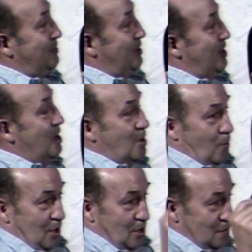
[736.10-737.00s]
Right.
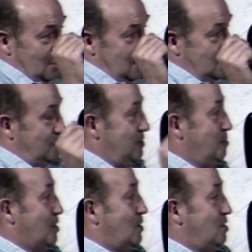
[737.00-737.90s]
Went over and there's a
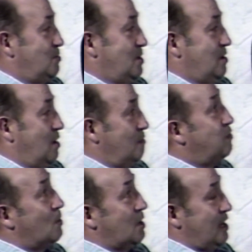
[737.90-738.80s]
female on three on
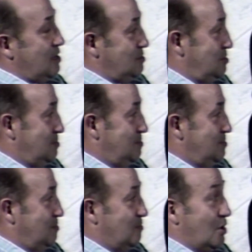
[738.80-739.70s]
four eggs. Mm
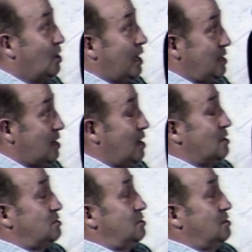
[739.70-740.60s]
-hmm. Very late
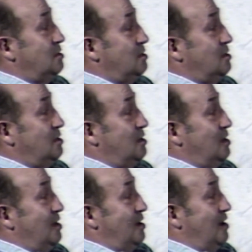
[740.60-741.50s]
nest.
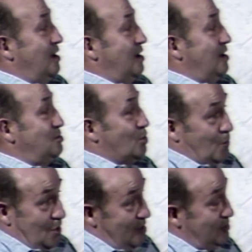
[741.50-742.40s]
Uh, so
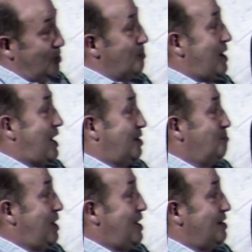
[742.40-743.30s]
we'll have to go back and
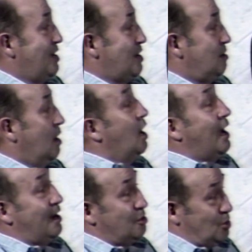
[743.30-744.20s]
band it.
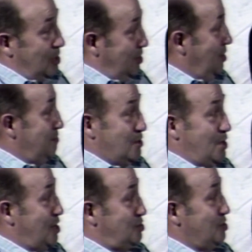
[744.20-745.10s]
And it's on a cliff you
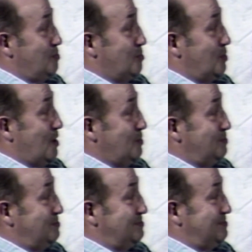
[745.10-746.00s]
can't see from the road.
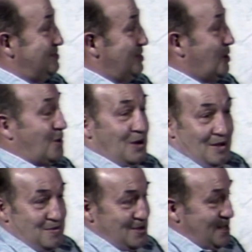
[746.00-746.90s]
A little
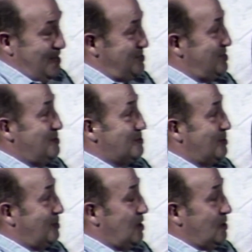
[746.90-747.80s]
cliff you can't see from
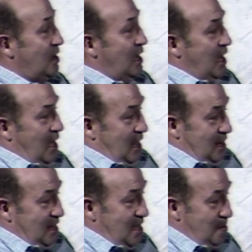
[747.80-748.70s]
the road.
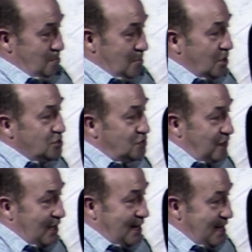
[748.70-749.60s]
The most
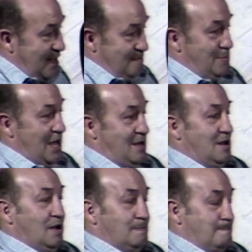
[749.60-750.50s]
fun I have banding,